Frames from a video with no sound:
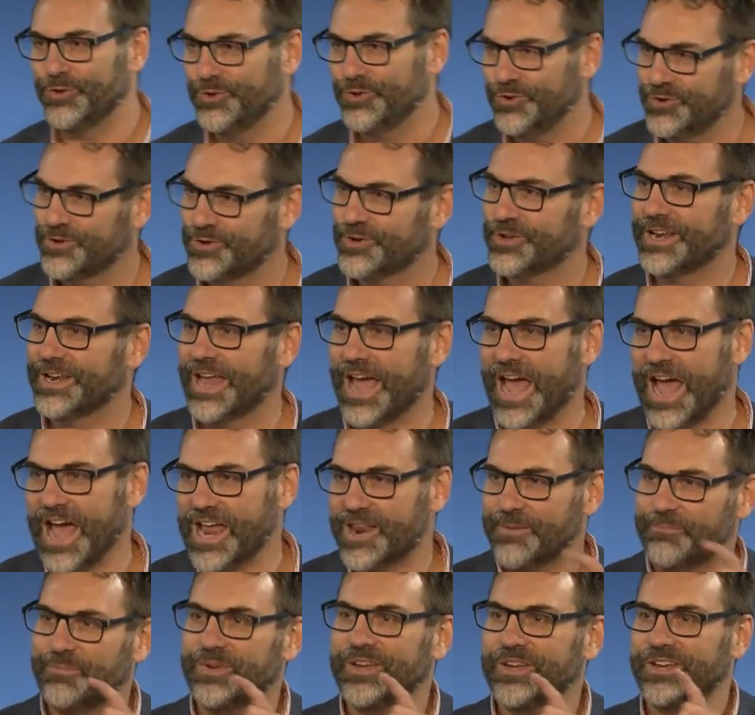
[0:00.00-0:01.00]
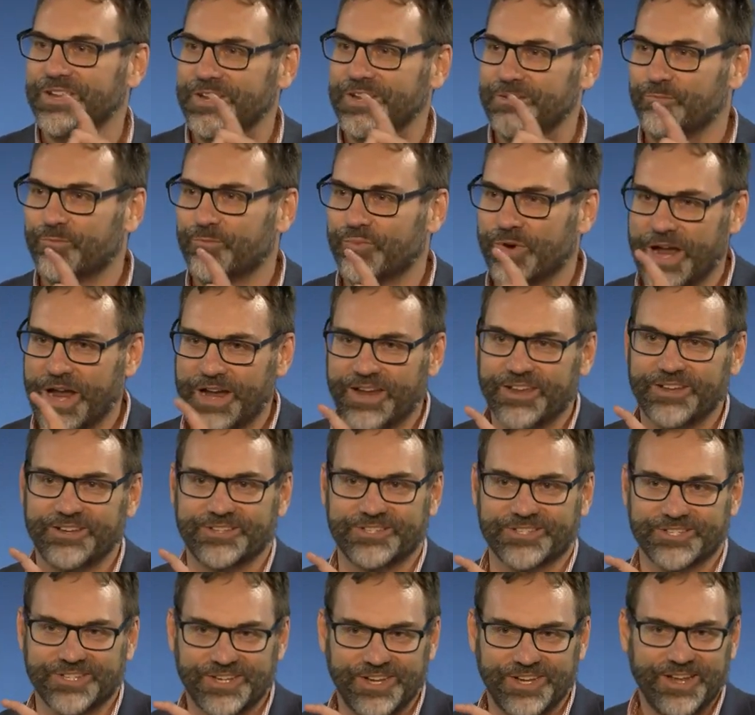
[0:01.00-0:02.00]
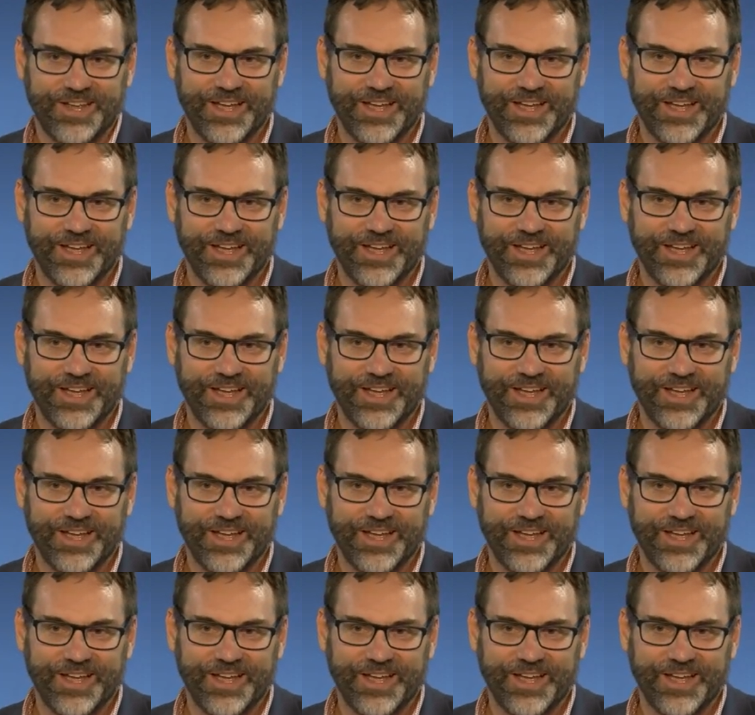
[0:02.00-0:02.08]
you can add a bit in brackets